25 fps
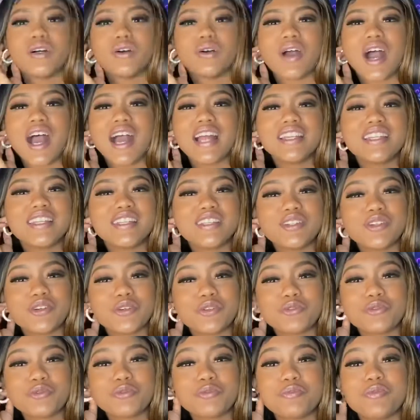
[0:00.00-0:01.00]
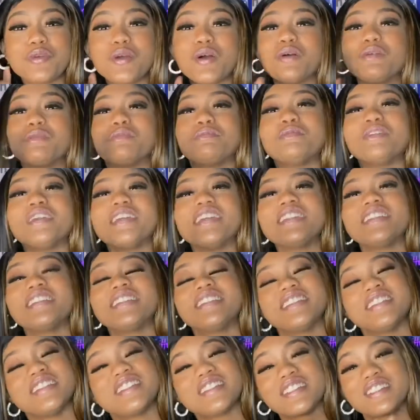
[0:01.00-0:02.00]
I didn't know, well, me and
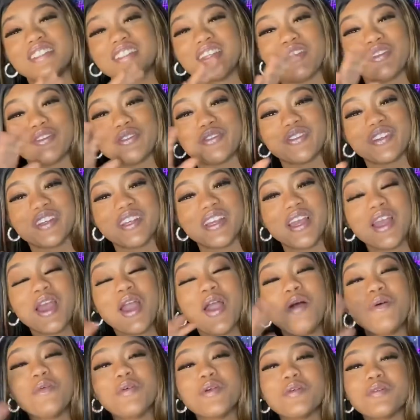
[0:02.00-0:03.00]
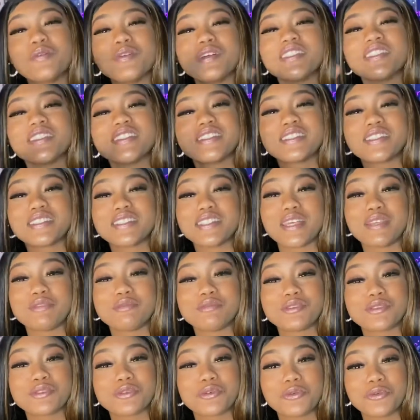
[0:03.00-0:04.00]
Denisha never went. We went to the same
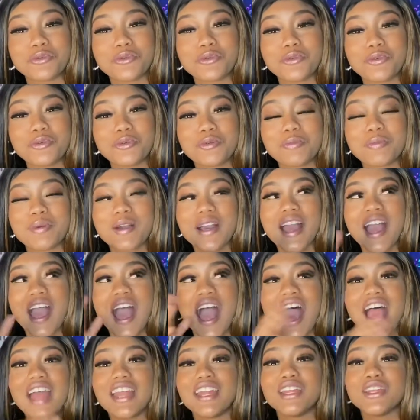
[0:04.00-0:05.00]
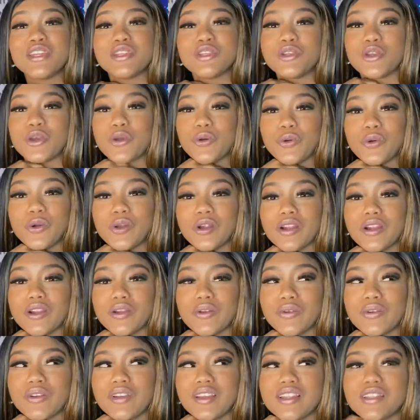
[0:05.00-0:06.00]
school, but I didn't know
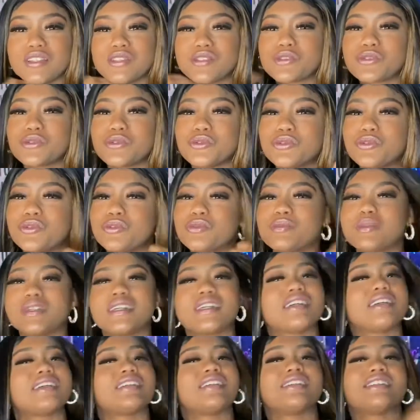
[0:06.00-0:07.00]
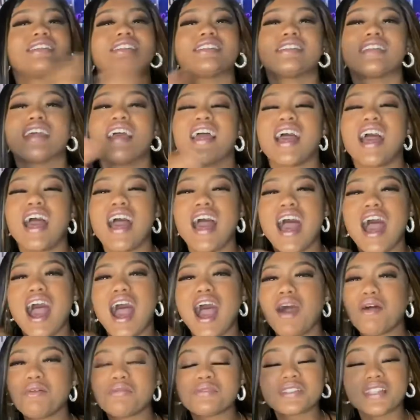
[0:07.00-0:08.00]
her in school because
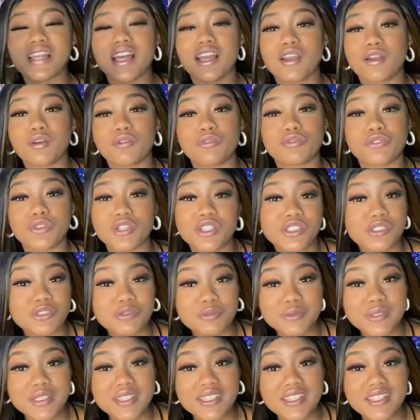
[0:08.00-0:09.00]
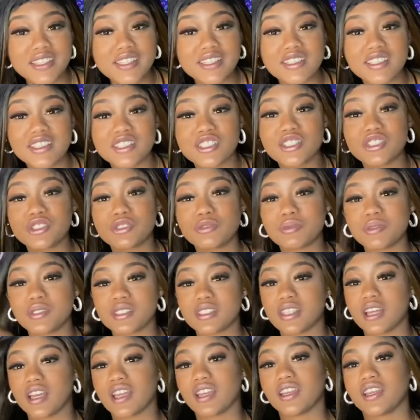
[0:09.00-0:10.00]
I was like a freshman and then she
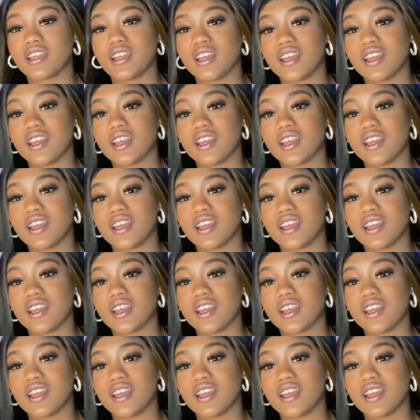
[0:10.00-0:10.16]
was like,